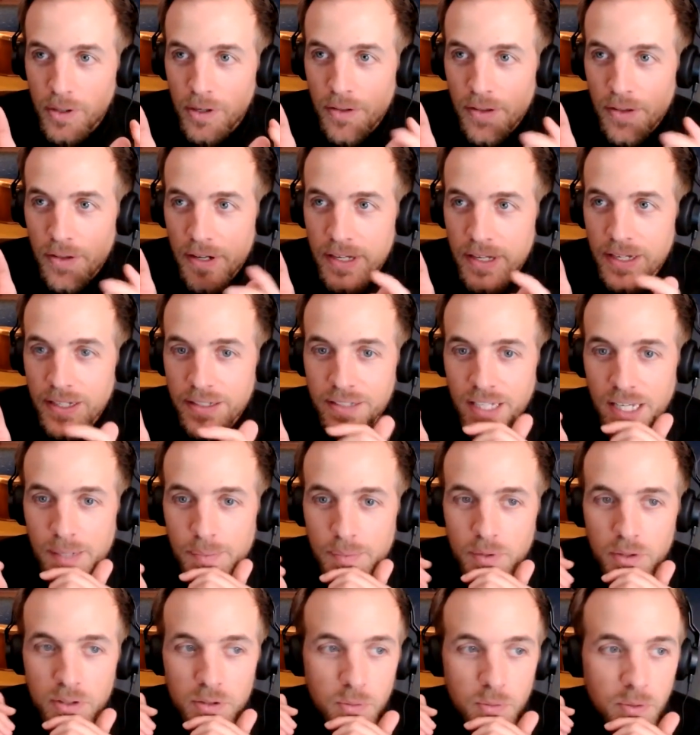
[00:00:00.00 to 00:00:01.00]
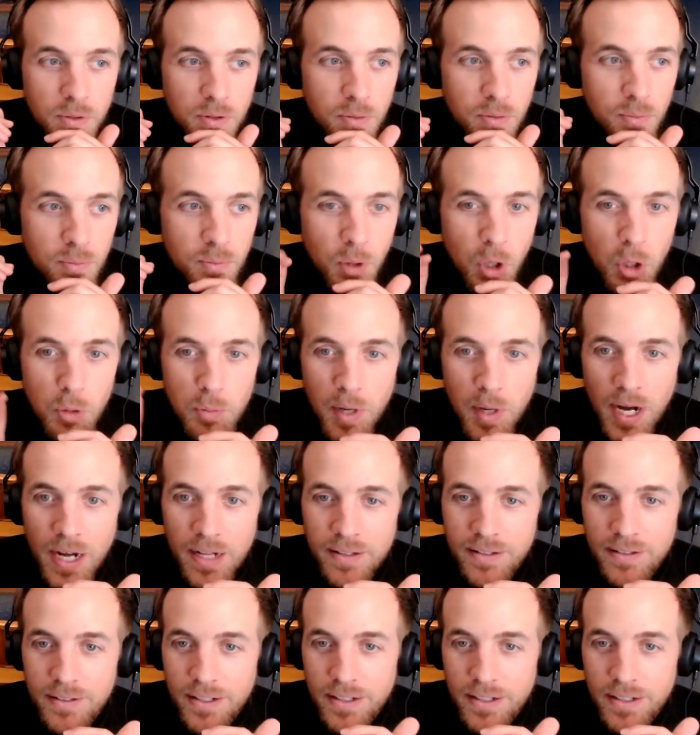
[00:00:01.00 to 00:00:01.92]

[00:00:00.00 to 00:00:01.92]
Are there any examples with robots?